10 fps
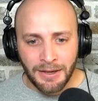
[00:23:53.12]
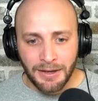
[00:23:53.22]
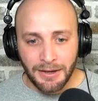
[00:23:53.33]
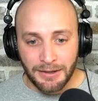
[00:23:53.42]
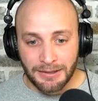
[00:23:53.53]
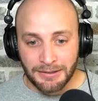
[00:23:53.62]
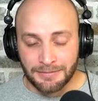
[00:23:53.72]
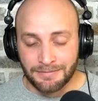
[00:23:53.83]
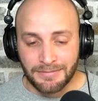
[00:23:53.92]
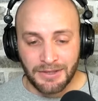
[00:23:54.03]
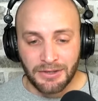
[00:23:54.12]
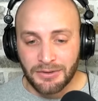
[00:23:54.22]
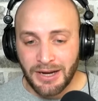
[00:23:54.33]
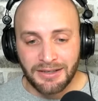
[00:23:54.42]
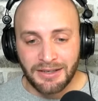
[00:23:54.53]
Kind
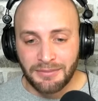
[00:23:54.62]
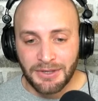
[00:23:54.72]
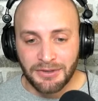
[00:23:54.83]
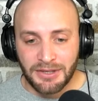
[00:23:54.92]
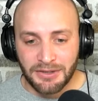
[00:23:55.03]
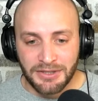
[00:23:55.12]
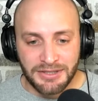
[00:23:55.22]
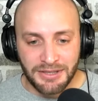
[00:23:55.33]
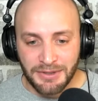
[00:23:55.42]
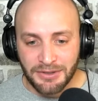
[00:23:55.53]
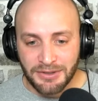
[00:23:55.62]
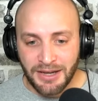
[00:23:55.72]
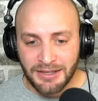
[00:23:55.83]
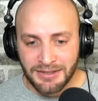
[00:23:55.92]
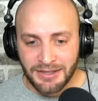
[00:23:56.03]
of give me your theories, give me your
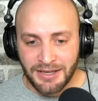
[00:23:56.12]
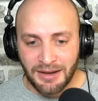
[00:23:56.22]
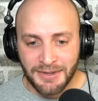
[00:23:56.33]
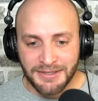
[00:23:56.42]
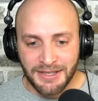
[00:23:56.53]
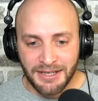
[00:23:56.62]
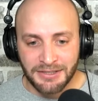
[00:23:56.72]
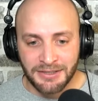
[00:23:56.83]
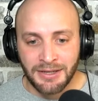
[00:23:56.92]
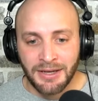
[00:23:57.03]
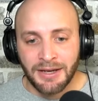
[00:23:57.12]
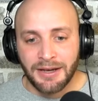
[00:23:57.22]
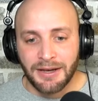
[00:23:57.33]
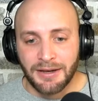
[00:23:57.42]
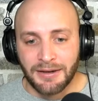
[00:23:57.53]
thoughts in the comment section.
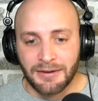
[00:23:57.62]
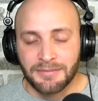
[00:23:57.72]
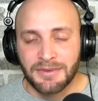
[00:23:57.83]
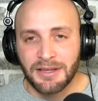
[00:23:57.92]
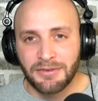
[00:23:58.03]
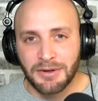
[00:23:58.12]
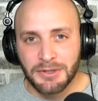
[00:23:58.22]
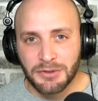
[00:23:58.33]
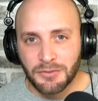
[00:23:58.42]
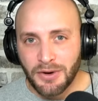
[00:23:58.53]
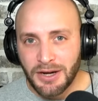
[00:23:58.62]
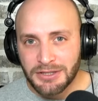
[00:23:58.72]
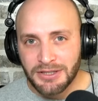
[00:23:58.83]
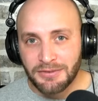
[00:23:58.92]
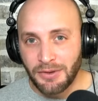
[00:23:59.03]
Thank you very much for
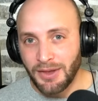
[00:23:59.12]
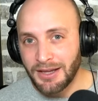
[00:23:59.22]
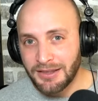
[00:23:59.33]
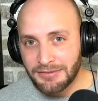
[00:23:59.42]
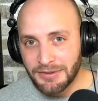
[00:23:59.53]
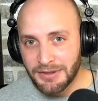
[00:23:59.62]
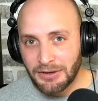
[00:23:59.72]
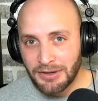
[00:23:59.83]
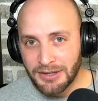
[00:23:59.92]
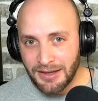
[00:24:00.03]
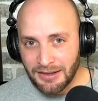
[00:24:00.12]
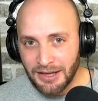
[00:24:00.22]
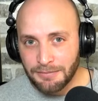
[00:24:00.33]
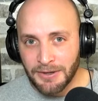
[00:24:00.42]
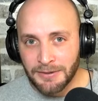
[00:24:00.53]
watching. If you like this video, hit
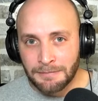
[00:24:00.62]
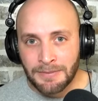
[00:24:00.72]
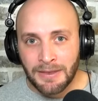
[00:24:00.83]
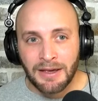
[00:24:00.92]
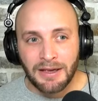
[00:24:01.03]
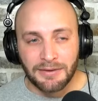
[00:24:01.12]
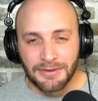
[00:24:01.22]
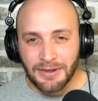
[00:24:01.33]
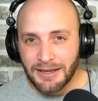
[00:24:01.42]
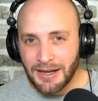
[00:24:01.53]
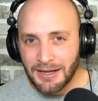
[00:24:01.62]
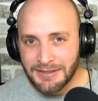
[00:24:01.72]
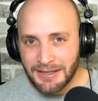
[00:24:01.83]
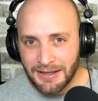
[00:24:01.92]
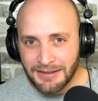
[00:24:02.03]
like button. If you like
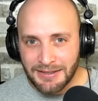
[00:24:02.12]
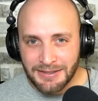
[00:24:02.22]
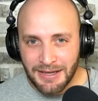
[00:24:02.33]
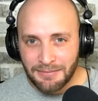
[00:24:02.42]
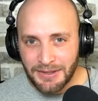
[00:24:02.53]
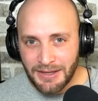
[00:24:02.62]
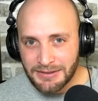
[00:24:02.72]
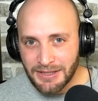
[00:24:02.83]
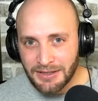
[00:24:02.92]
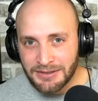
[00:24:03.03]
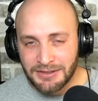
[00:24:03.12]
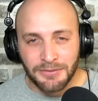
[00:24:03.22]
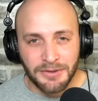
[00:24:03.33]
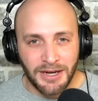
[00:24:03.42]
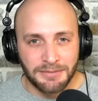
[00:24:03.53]
content like this, NBA talk,
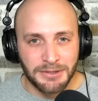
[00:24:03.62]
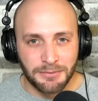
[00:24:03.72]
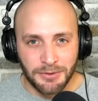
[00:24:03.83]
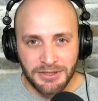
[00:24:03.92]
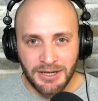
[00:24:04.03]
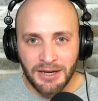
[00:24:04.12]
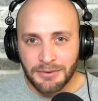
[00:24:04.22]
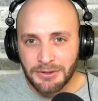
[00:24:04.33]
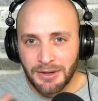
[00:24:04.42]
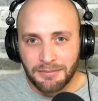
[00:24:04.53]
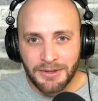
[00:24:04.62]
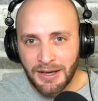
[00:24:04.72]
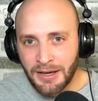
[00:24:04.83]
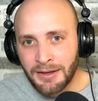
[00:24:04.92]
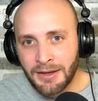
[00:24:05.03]
different types of sports talk, we do
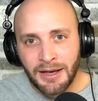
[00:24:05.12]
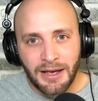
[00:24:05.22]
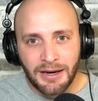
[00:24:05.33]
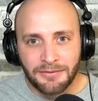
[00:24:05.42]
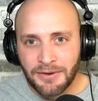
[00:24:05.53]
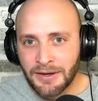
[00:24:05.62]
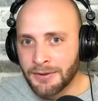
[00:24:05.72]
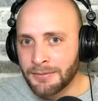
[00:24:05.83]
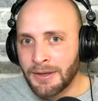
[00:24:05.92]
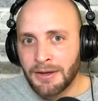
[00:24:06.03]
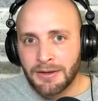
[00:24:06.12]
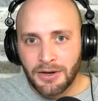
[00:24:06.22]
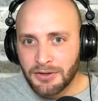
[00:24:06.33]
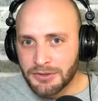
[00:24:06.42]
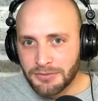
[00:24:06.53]
NBA, NFL,
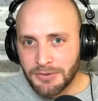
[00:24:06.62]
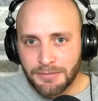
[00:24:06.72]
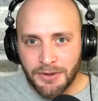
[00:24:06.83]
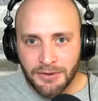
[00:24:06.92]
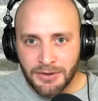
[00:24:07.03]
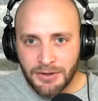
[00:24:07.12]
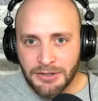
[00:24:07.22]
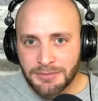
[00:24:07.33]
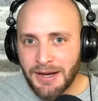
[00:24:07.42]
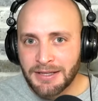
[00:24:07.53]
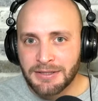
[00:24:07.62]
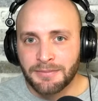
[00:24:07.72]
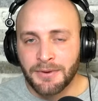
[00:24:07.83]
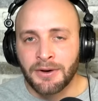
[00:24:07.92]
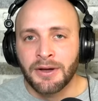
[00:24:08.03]
college football, college
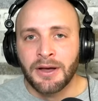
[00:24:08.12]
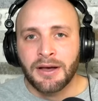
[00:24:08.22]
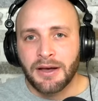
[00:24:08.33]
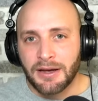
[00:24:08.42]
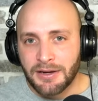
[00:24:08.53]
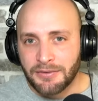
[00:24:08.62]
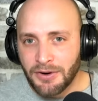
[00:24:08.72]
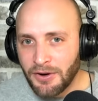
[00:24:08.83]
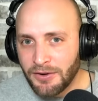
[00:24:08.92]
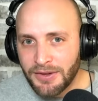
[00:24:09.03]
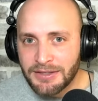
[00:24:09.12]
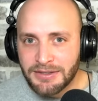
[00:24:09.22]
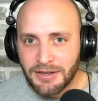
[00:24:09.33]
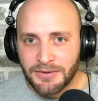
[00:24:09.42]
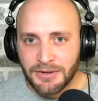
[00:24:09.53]
basketball. I cover all of that
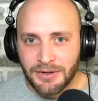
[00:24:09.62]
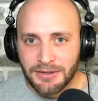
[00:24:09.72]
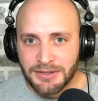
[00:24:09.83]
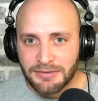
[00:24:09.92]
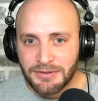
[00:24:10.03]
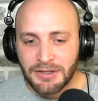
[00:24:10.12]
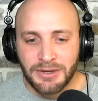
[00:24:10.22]
stuff here on this feed.